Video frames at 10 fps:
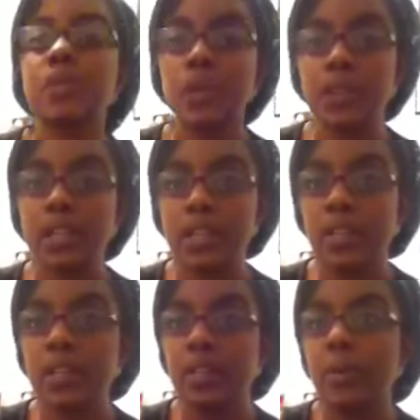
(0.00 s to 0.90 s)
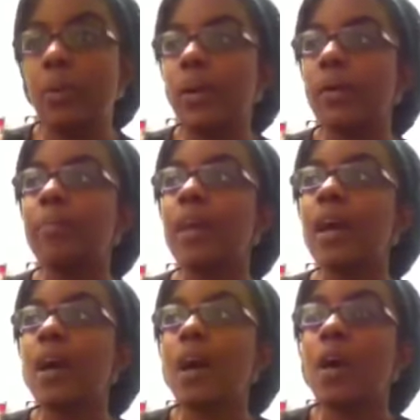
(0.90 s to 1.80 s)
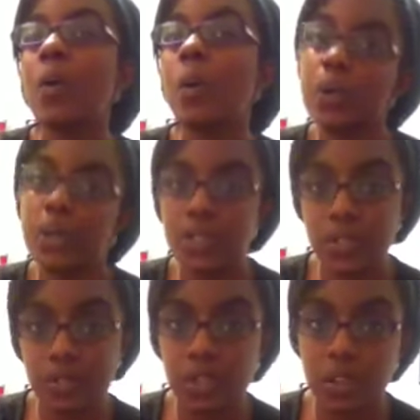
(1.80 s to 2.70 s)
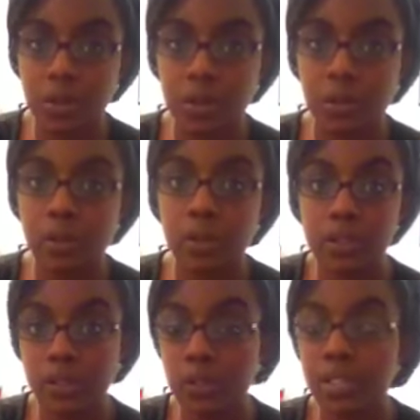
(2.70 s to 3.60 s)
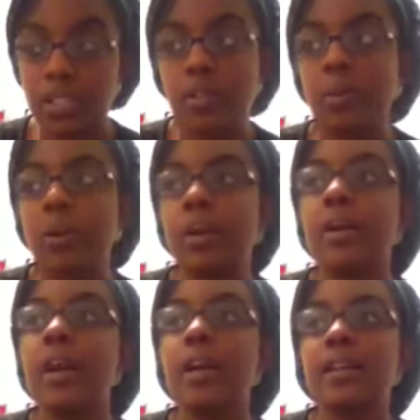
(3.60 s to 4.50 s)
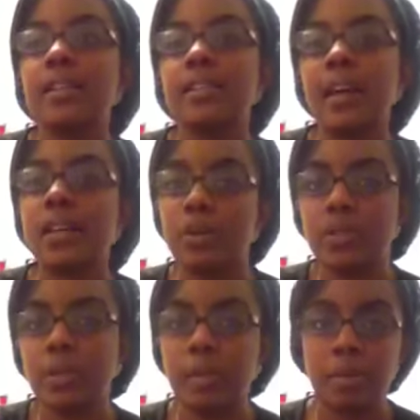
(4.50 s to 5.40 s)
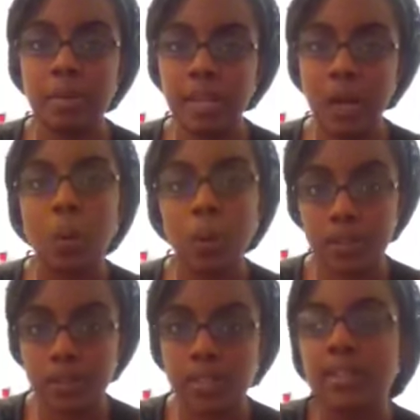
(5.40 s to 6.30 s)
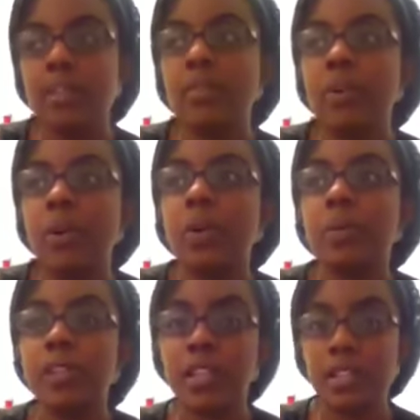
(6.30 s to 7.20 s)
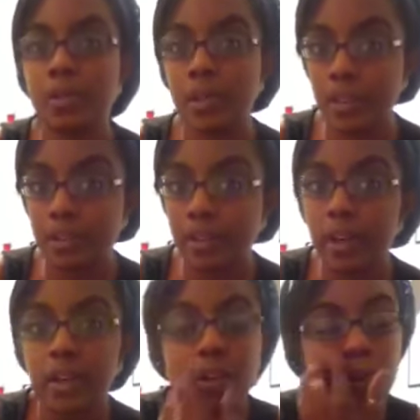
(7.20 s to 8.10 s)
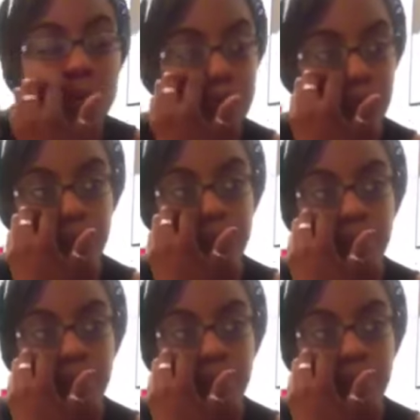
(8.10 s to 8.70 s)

so you can hear either or, or you could search it on Google. You could search either or, because I know some people may not want to see the photo, but they do want to hear the audio, so